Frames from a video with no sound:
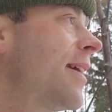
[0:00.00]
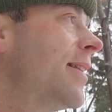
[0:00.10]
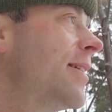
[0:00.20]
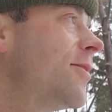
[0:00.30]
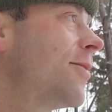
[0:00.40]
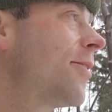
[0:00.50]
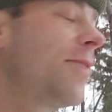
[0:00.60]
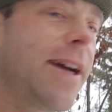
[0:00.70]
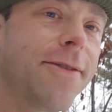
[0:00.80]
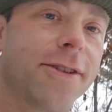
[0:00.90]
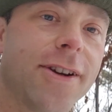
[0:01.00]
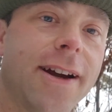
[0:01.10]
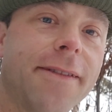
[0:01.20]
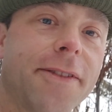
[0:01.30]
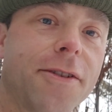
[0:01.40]
and then do the 3-hour
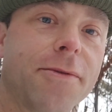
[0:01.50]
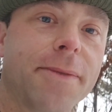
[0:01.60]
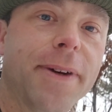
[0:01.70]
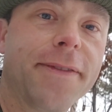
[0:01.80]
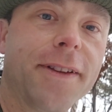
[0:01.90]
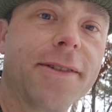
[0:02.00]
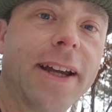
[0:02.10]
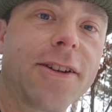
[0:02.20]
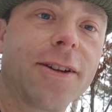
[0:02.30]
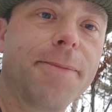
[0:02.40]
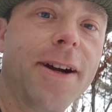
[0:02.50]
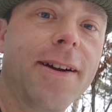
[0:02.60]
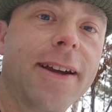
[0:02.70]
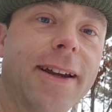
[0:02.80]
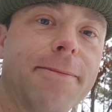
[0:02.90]
drive through Wood Buffalo National
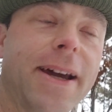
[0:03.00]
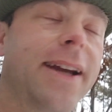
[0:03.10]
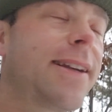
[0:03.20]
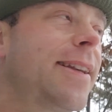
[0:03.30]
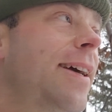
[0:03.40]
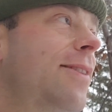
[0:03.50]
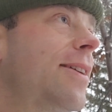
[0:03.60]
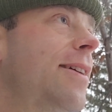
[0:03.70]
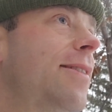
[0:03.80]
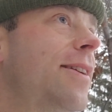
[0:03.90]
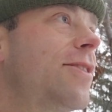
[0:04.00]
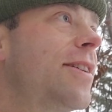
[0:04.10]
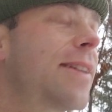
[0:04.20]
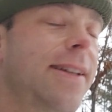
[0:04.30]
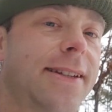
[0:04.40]
Park and get back to town here, and then
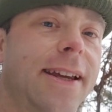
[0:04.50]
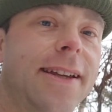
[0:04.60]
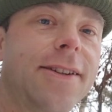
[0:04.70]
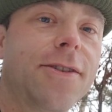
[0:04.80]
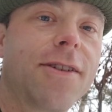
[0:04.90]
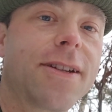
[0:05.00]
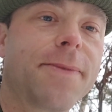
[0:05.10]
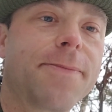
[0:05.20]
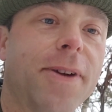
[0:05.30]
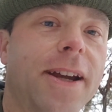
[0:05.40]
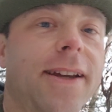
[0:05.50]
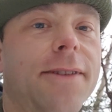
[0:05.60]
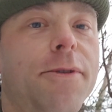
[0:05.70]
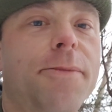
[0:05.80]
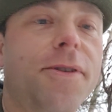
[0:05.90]
she's going to stay till Christmas break, and
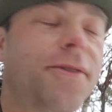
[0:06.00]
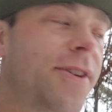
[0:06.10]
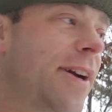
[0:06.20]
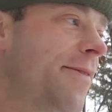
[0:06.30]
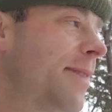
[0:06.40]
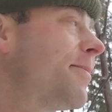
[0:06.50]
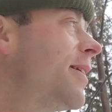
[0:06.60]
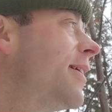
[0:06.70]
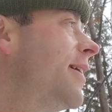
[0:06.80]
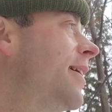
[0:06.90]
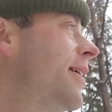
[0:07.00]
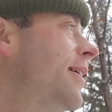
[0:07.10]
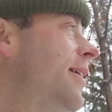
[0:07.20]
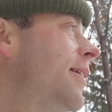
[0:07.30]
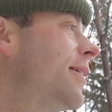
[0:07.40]
then we'll both drive up.
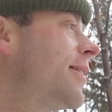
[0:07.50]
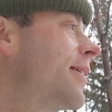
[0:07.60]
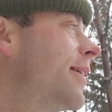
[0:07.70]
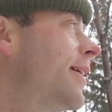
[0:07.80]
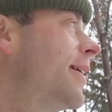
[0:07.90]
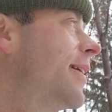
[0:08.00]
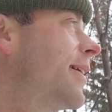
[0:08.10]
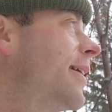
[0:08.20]
Yeah.